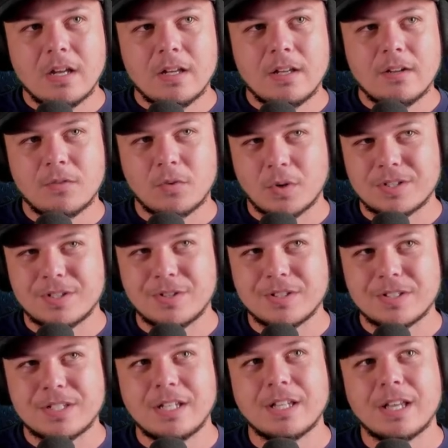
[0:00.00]
Of course, you
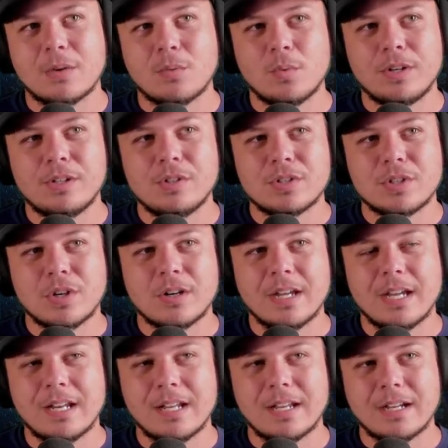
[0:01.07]
can see like when you start
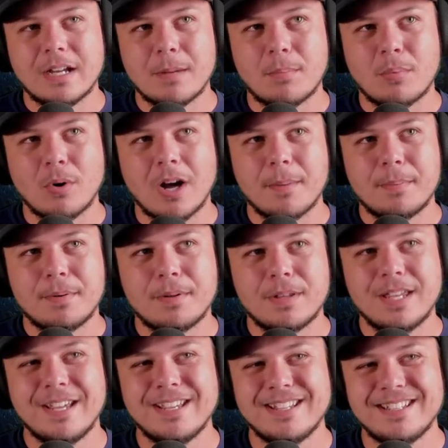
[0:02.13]
hitting a prop.
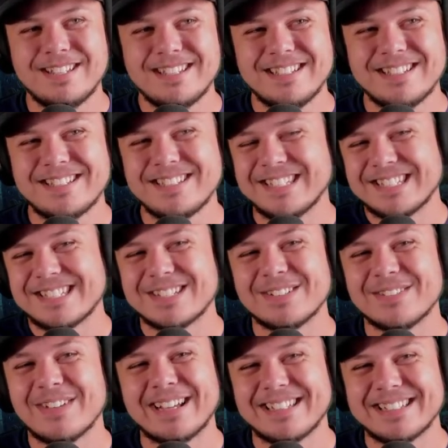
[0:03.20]
It's just
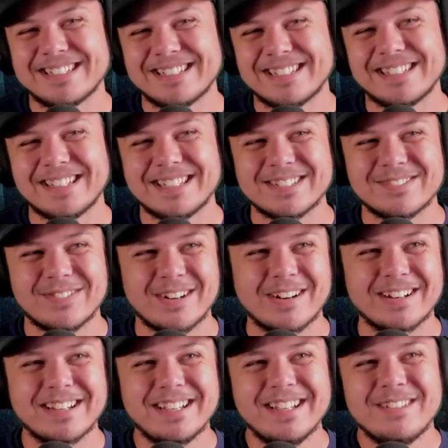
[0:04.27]
so wacky seeing things fly
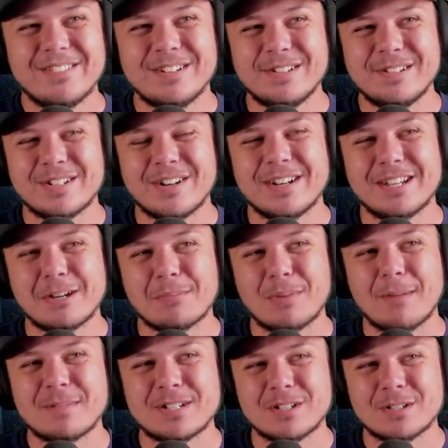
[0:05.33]
around. When you start hitting a
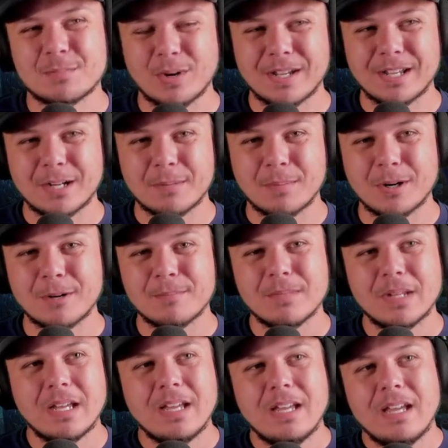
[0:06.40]
prop, it starts breaking apart.
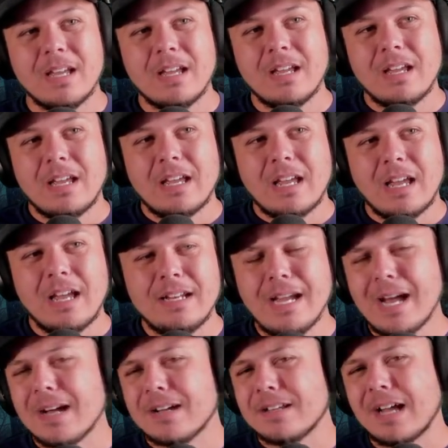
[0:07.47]
And
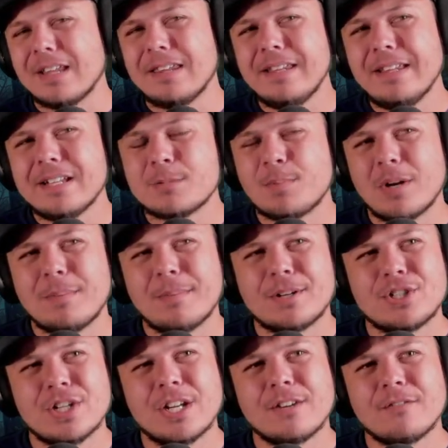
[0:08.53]
yeah, I think that's pretty
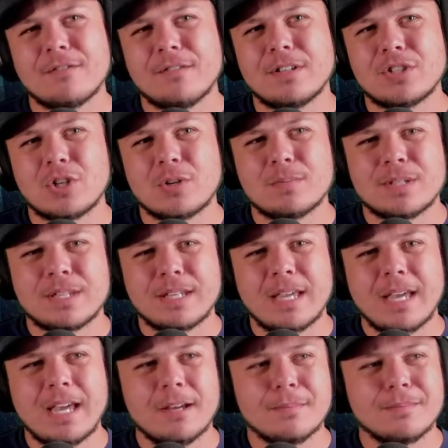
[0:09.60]
much it in terms of the
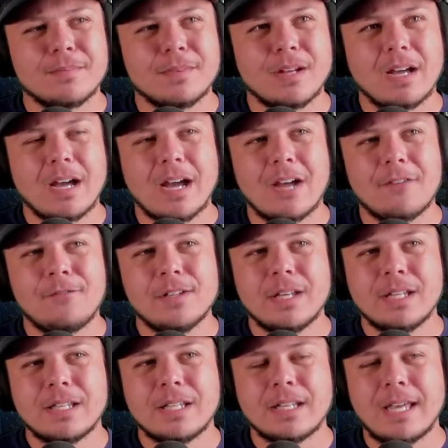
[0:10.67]
game. I feel
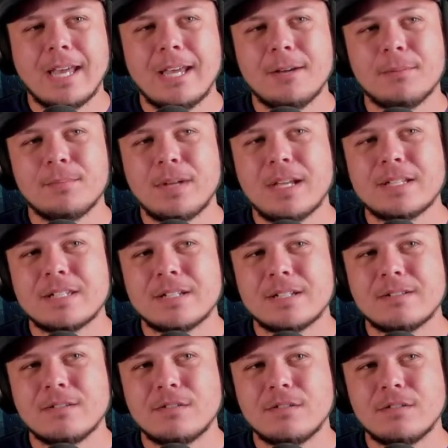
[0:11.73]
like the game
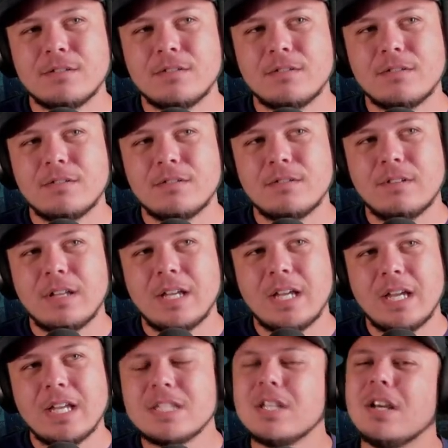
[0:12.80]

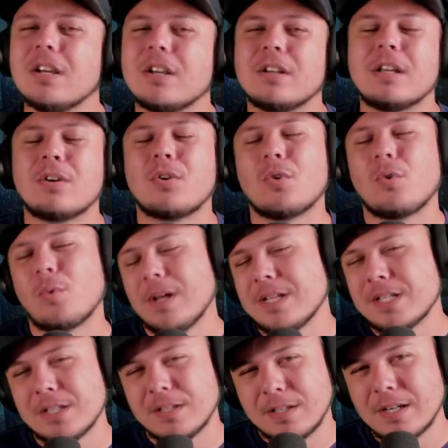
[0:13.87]
it's not
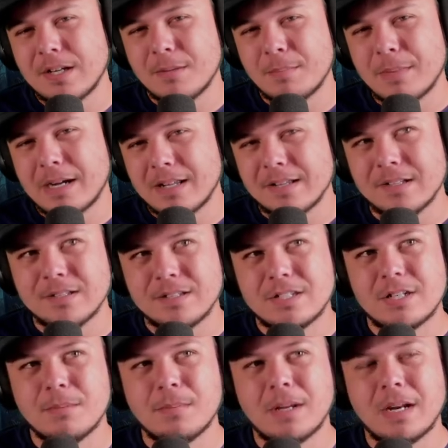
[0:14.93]
crazily
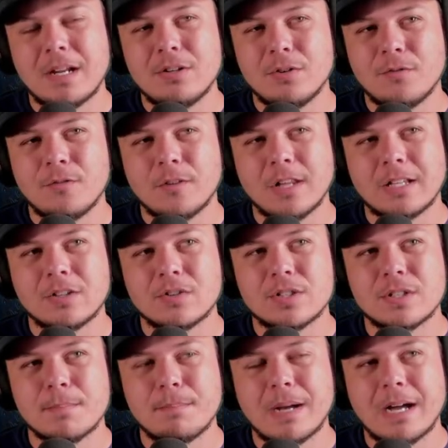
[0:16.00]
unbalanced, but I do feel like there's
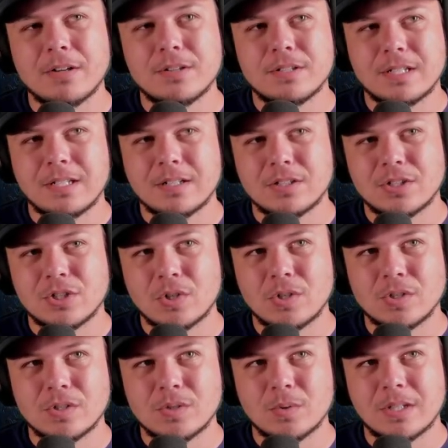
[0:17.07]
some balancing
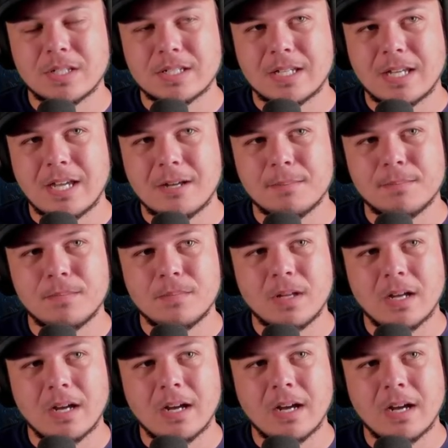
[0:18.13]
concerns with this game.
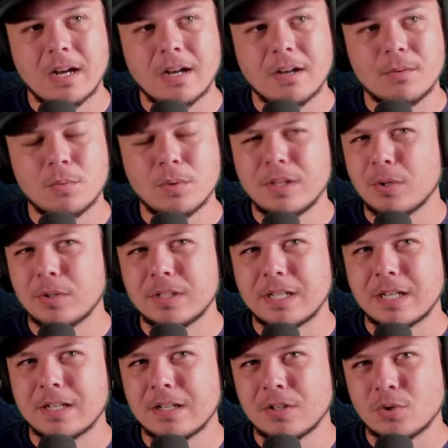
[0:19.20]
Really, the only
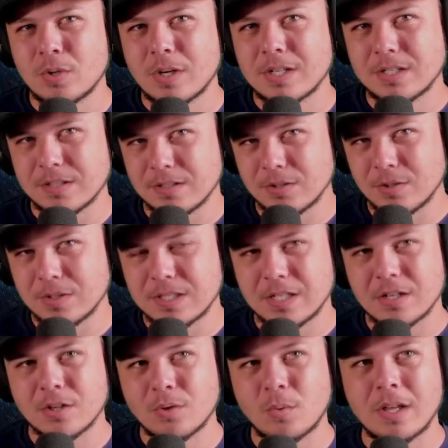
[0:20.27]
thing I didn't address is you can see
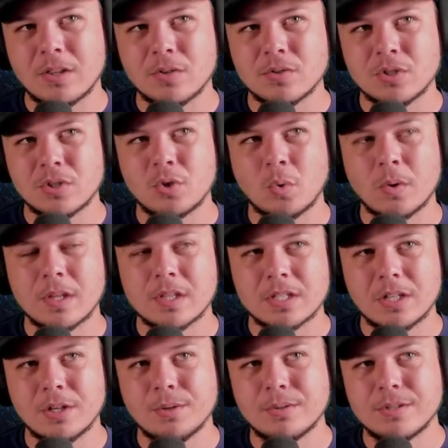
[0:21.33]
to the right, there's a door that's
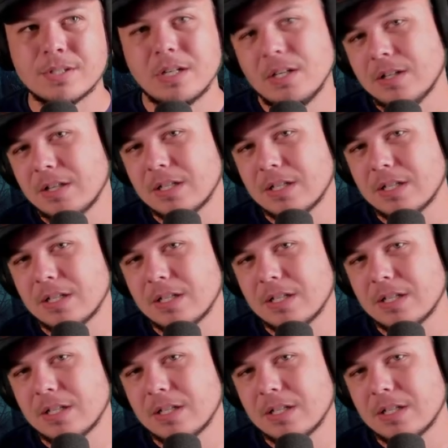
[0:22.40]
closed.